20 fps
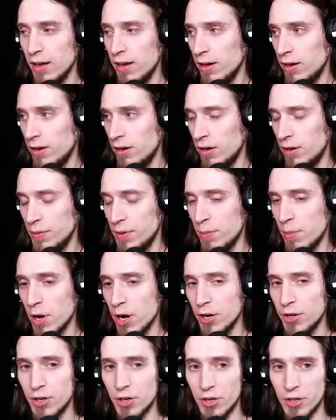the
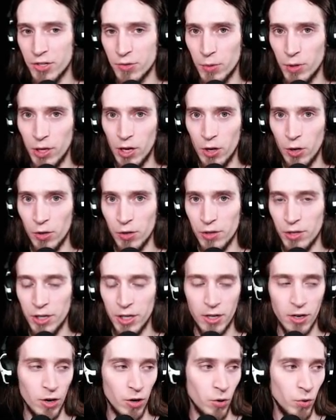monitors will
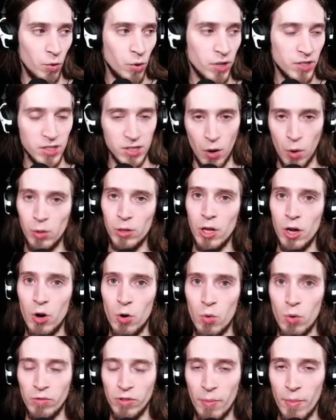only go so
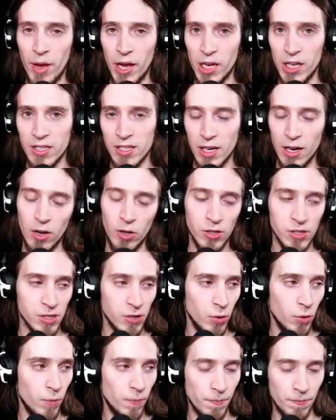low with the bass, and
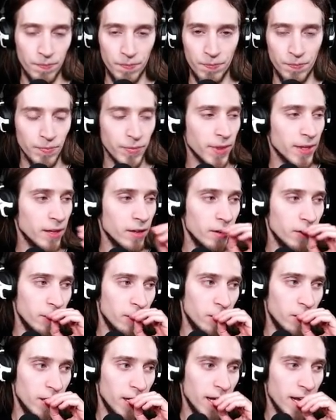also
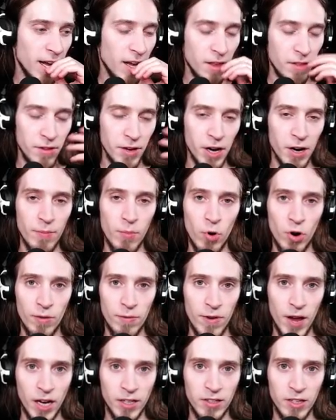they are more
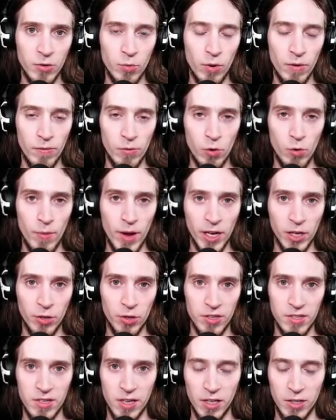affected with room
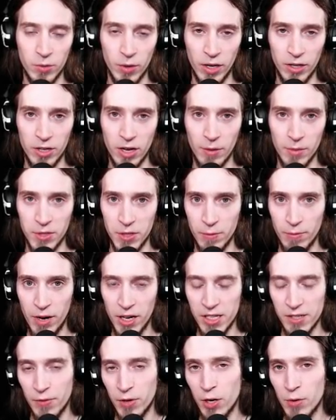acoustics when it comes to
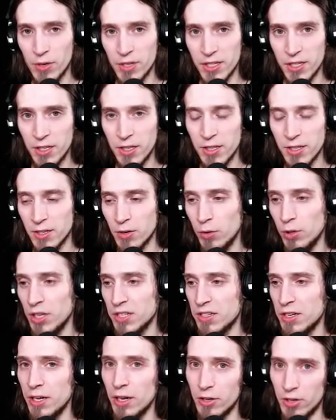bass frequencies. So
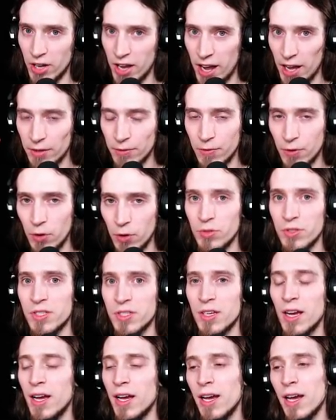listening on
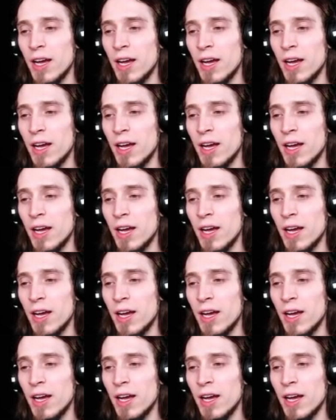headphones,